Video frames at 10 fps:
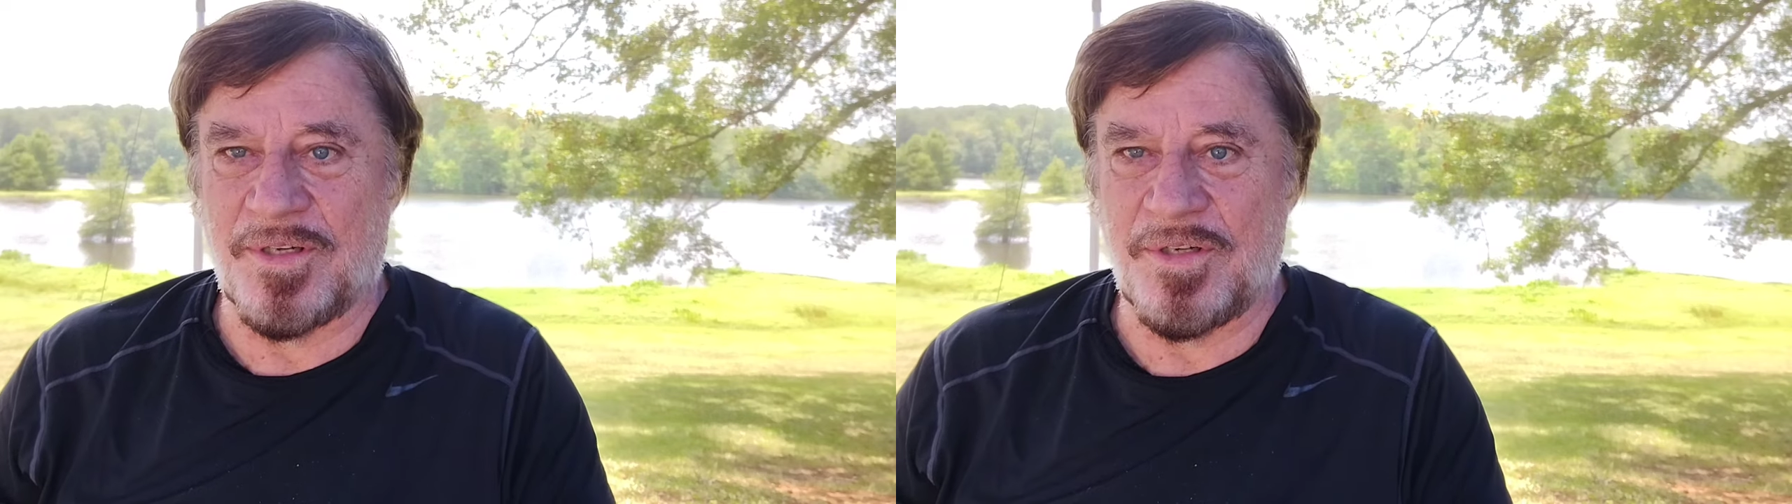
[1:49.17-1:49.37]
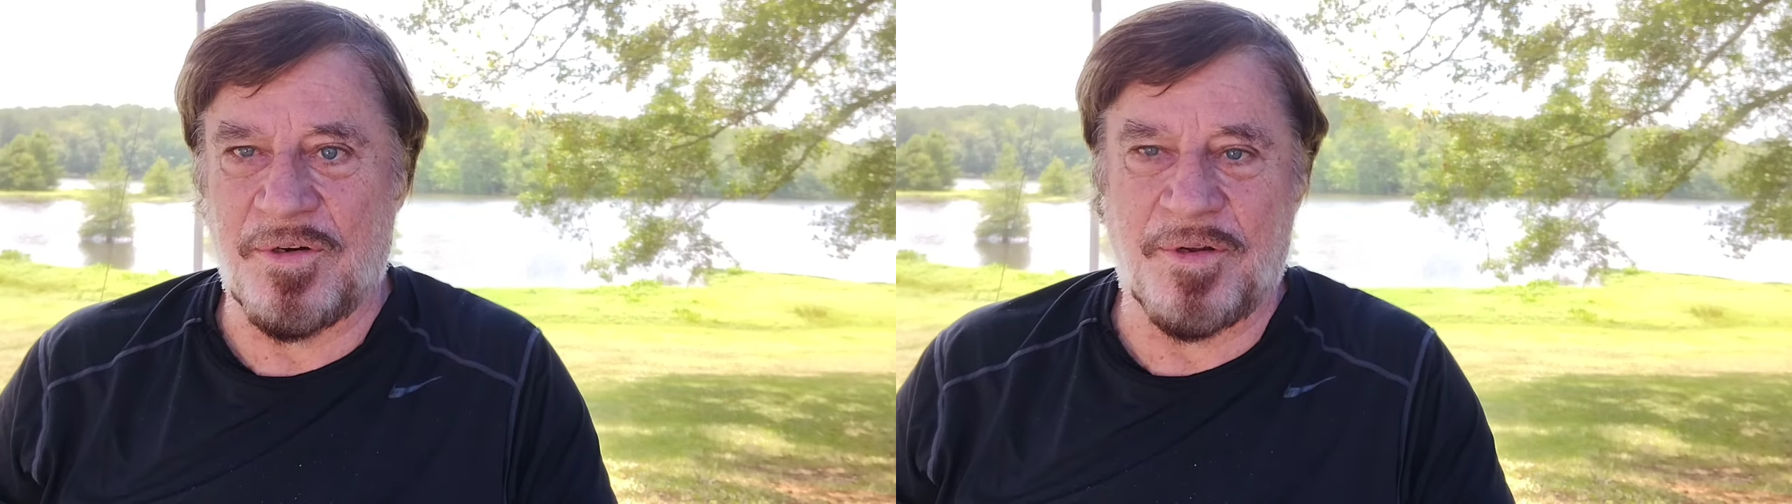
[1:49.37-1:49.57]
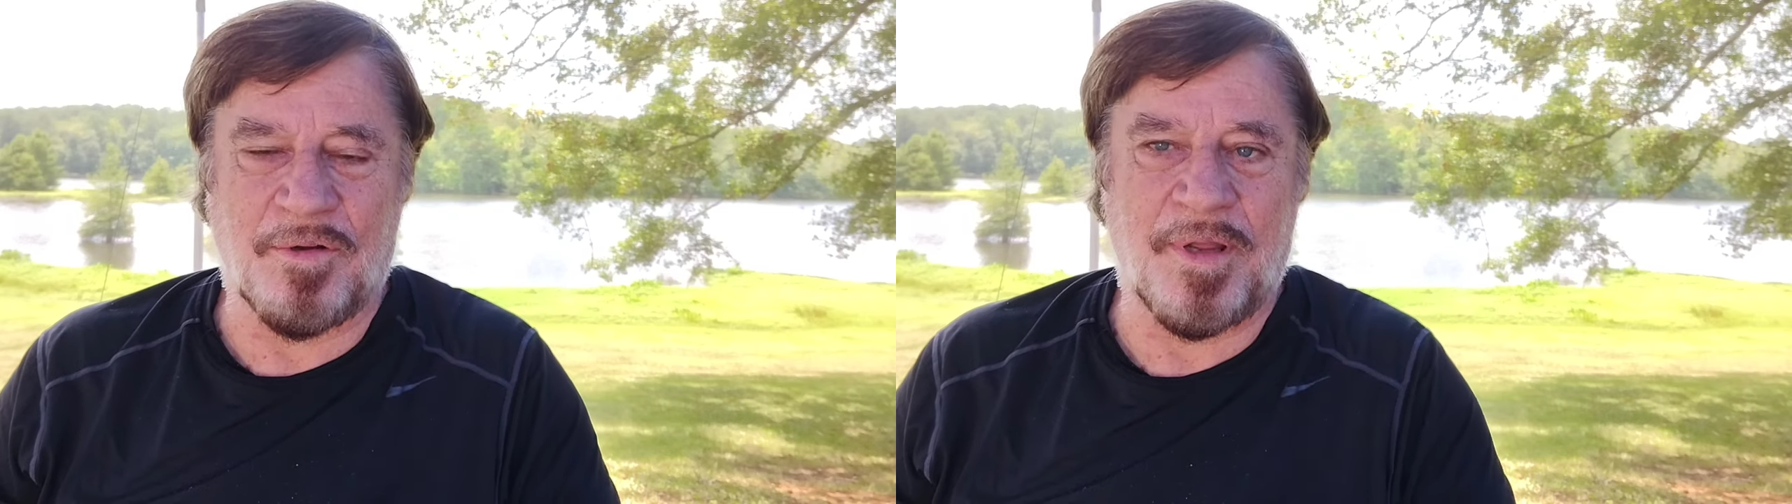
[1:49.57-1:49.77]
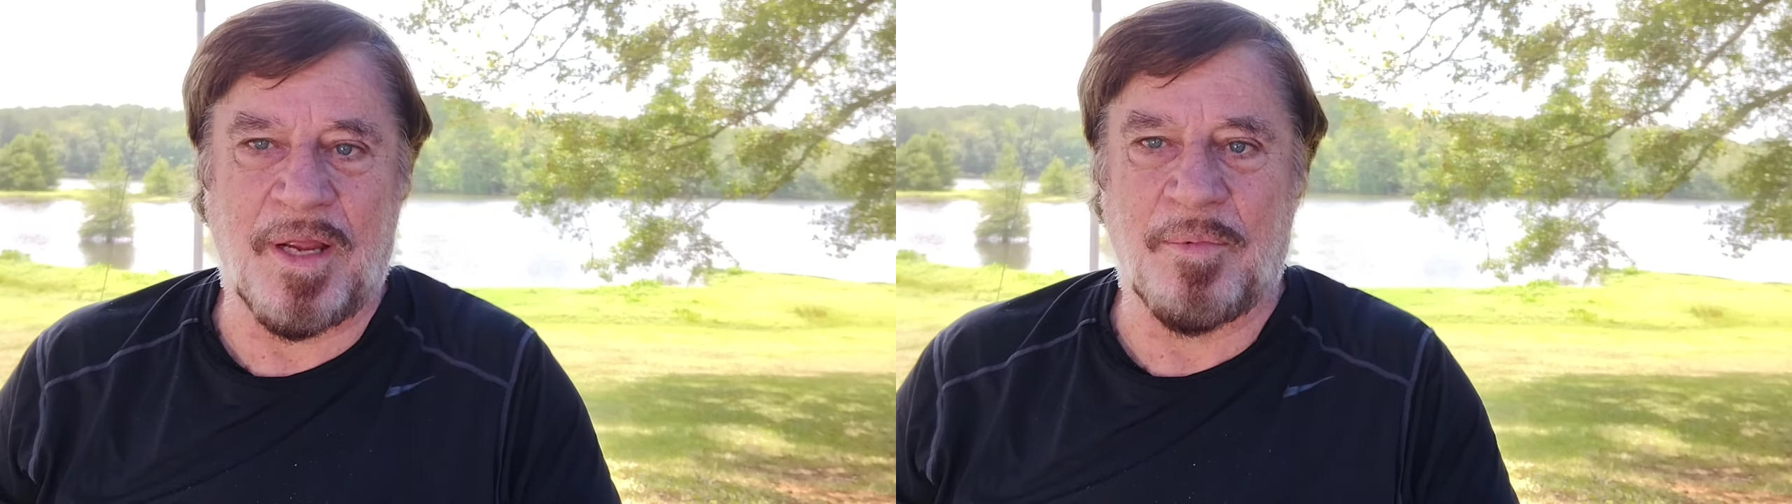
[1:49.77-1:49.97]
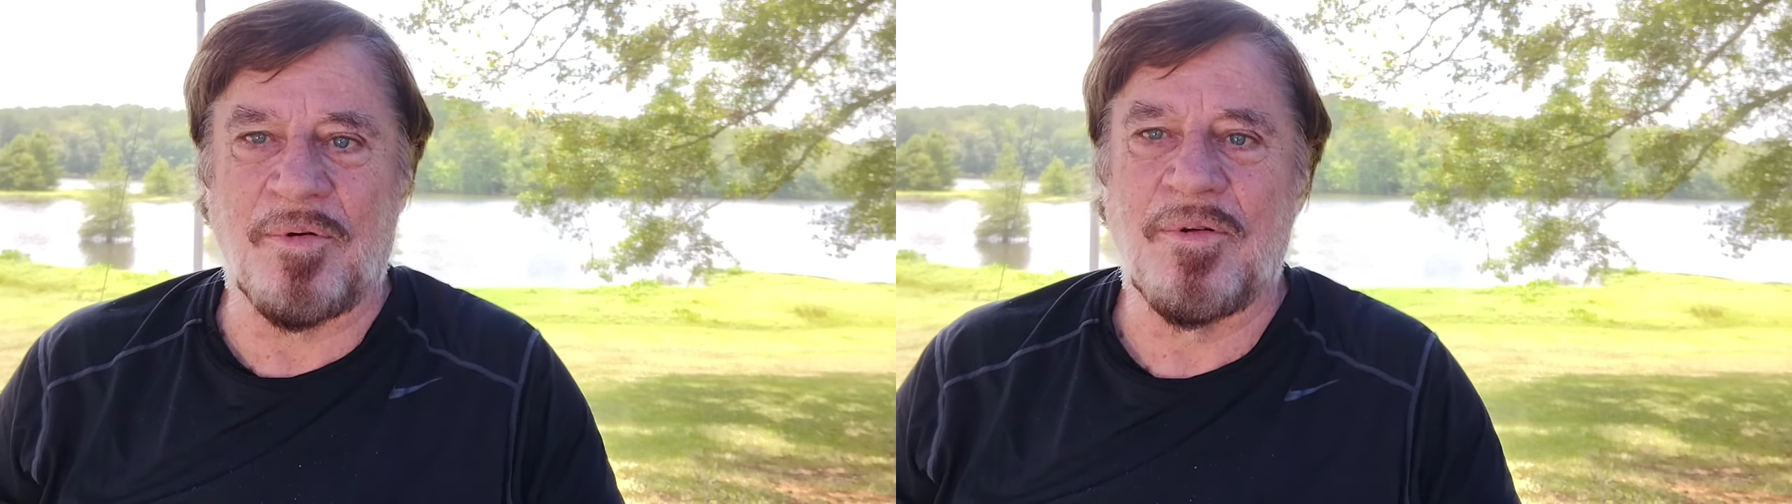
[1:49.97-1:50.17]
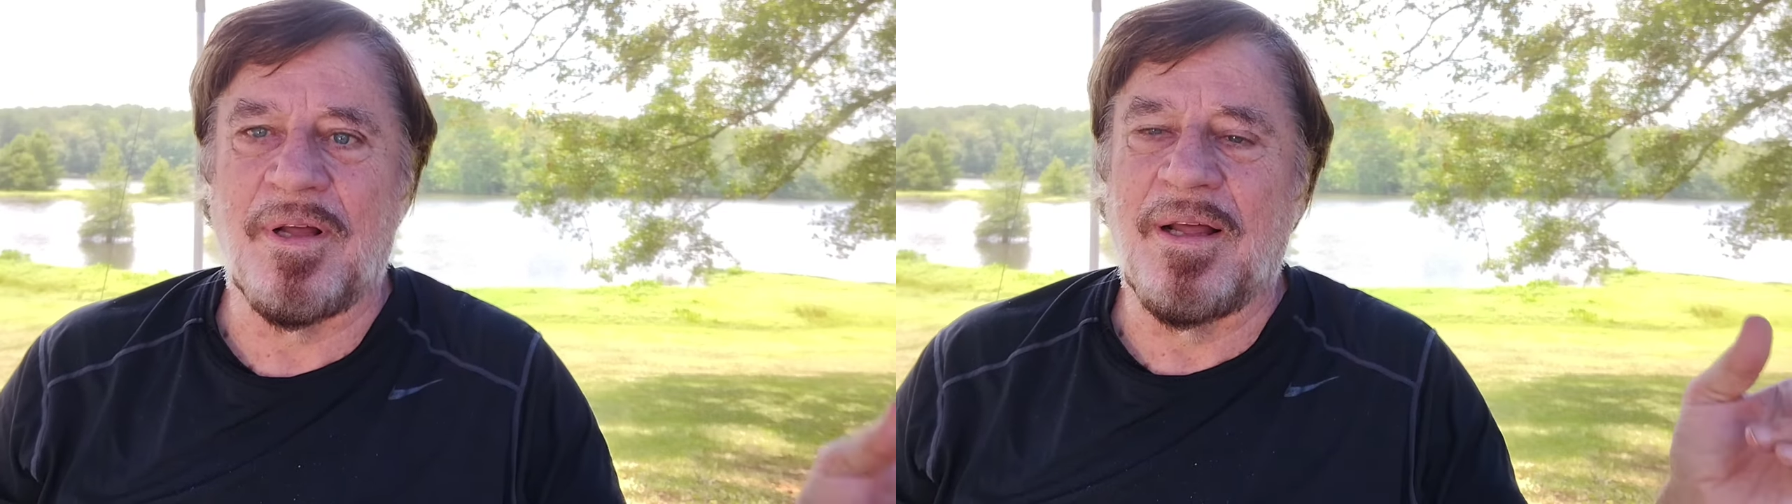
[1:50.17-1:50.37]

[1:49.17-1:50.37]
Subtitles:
a serial cable,